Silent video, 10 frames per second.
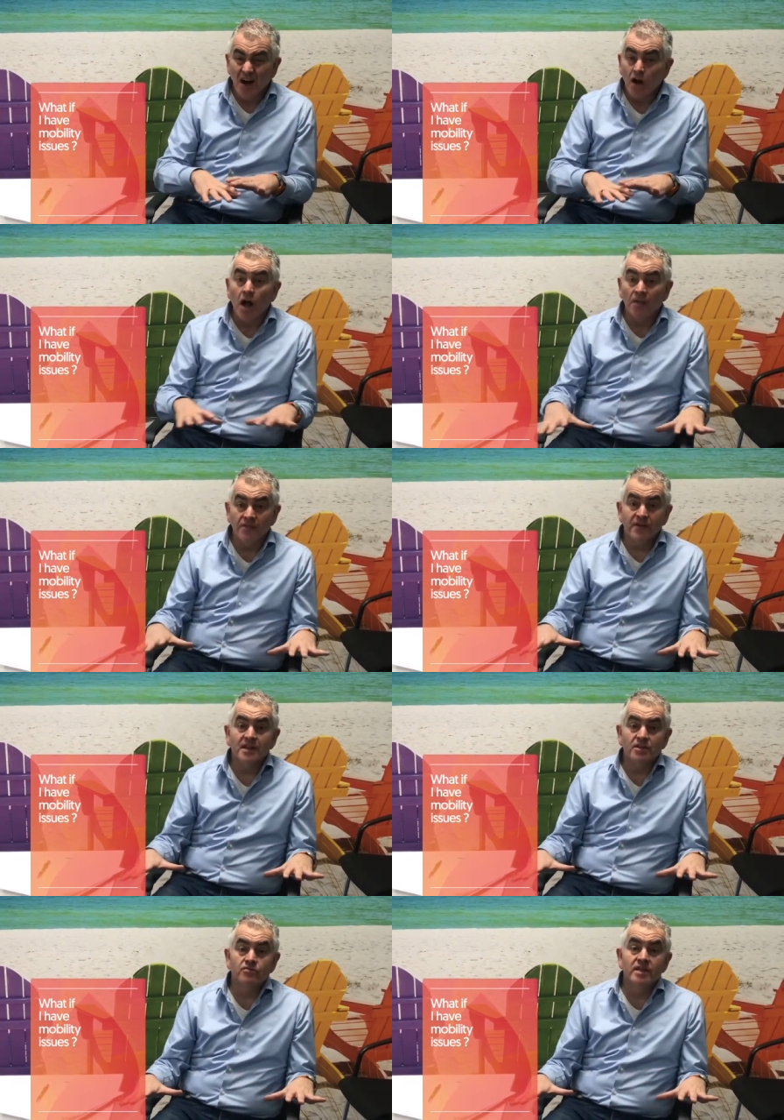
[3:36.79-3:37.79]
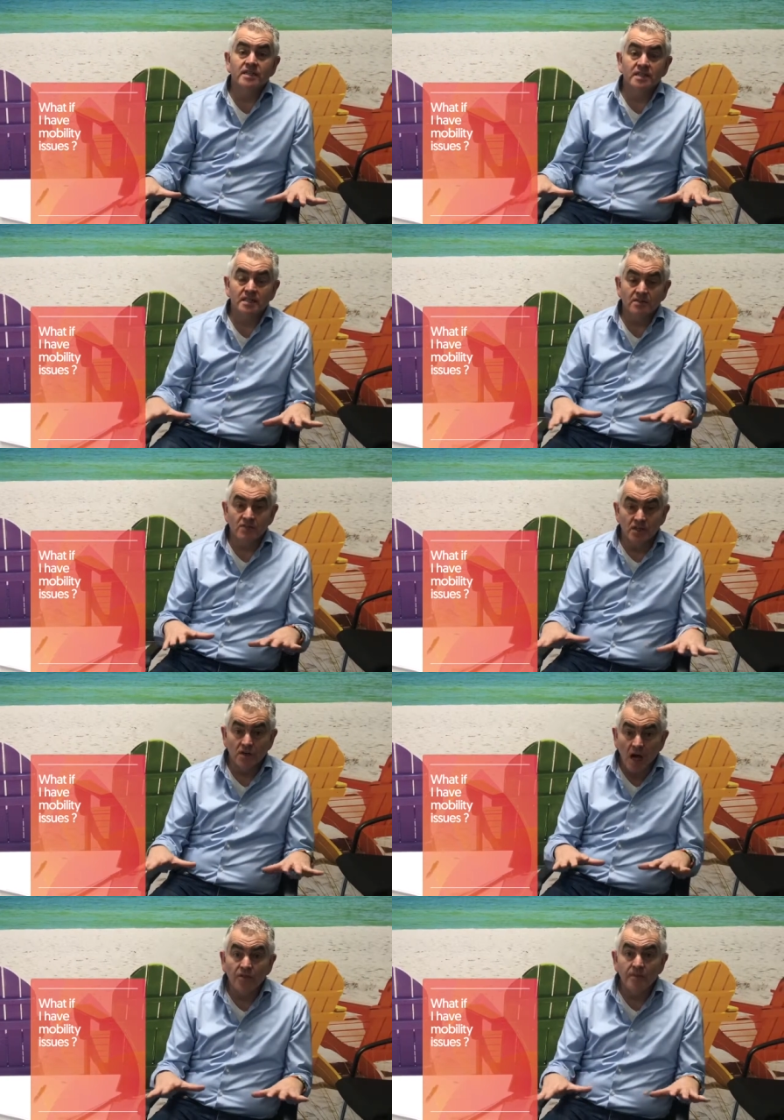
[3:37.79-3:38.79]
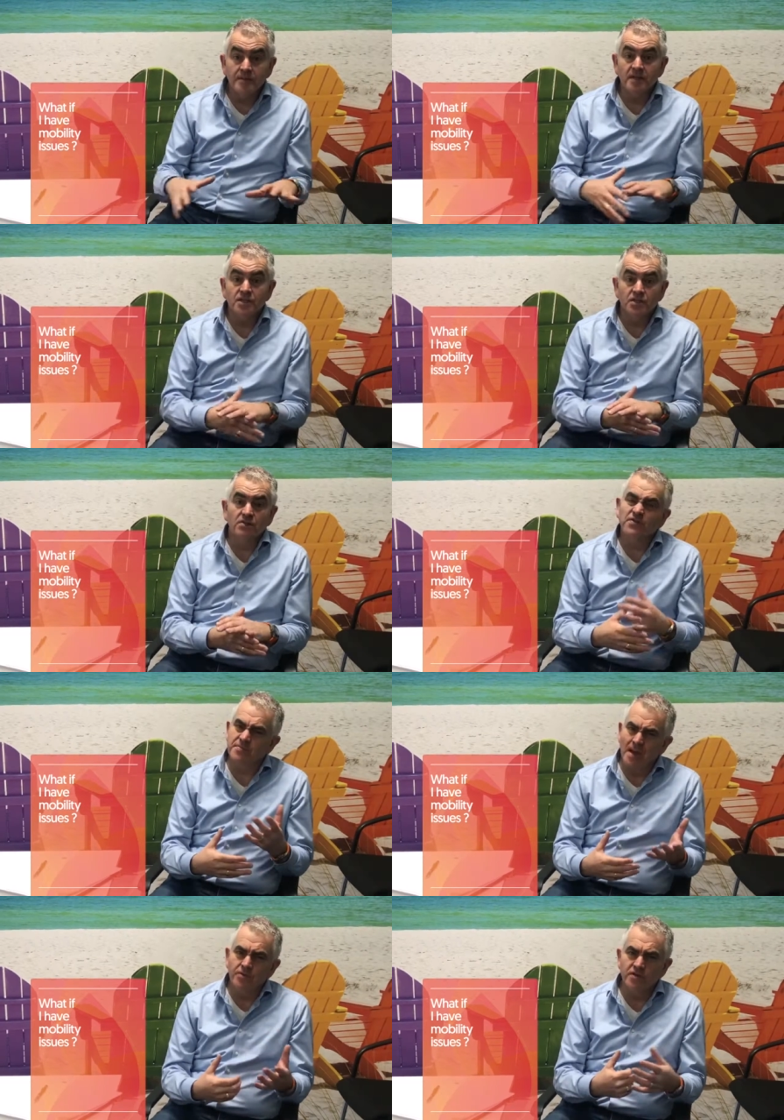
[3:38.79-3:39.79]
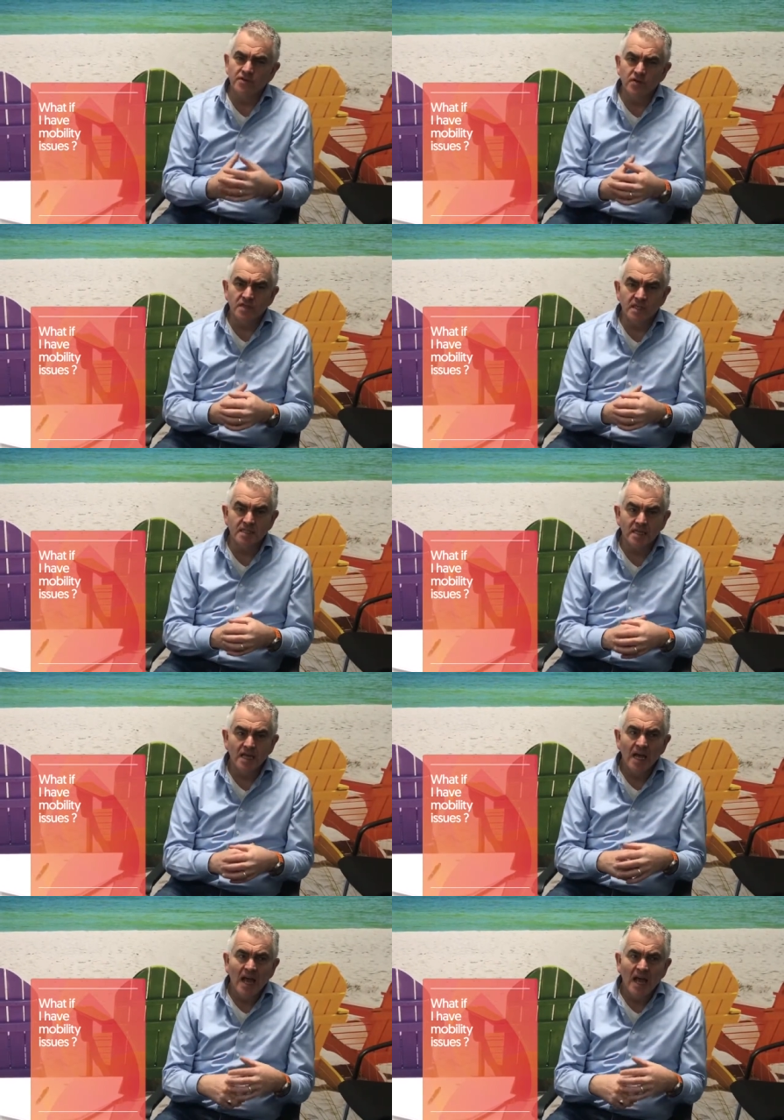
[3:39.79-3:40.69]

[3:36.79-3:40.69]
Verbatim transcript: are on the flat and right and, you know, on the beach. So from that point of view, it's easy.